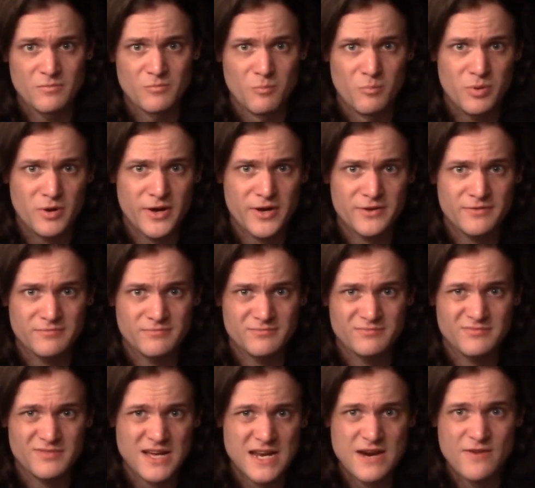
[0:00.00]
but
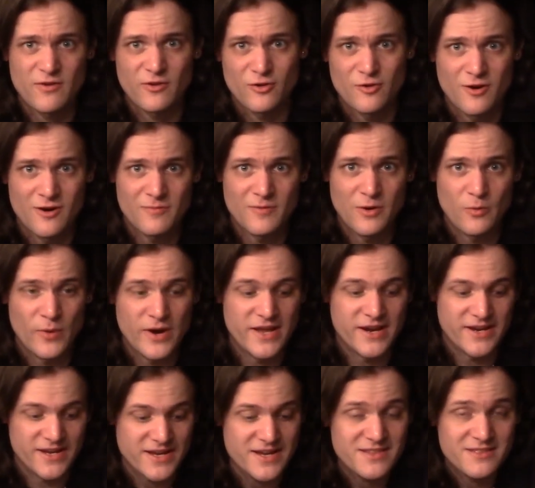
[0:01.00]
I never go out of my way to
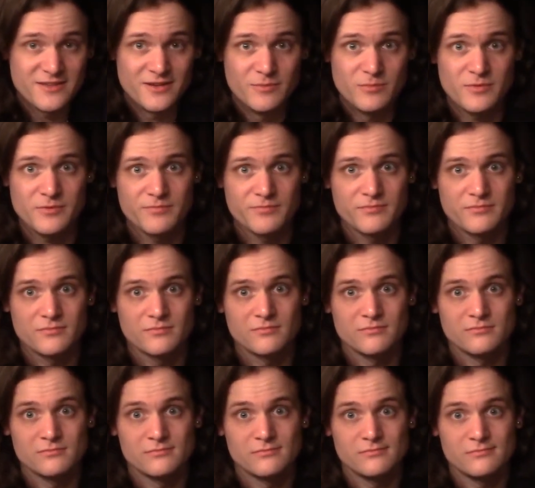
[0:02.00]
eat them.
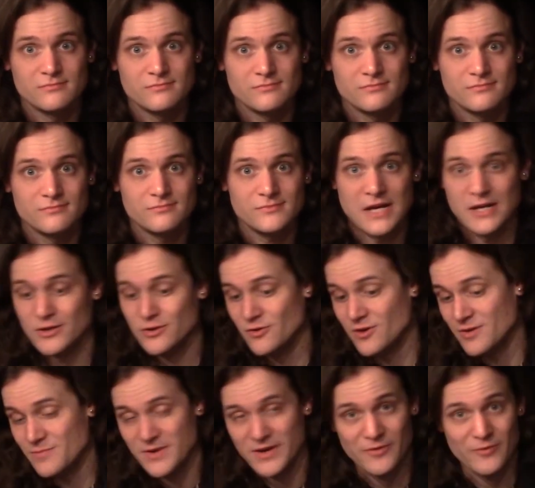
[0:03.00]
I'd go out
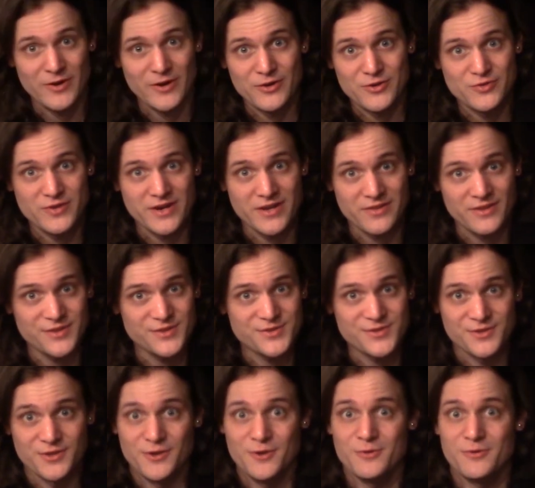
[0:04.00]
of my way to drink this,
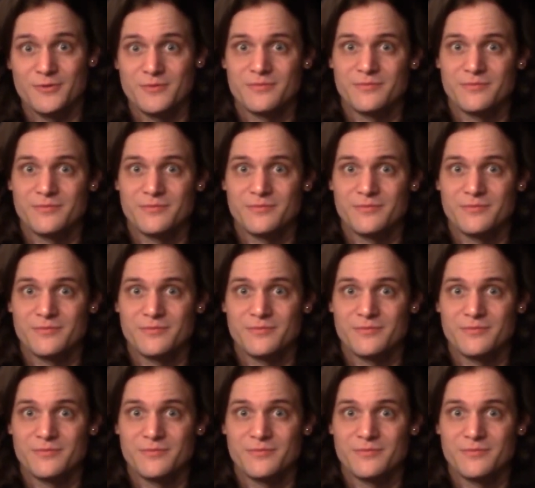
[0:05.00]
though.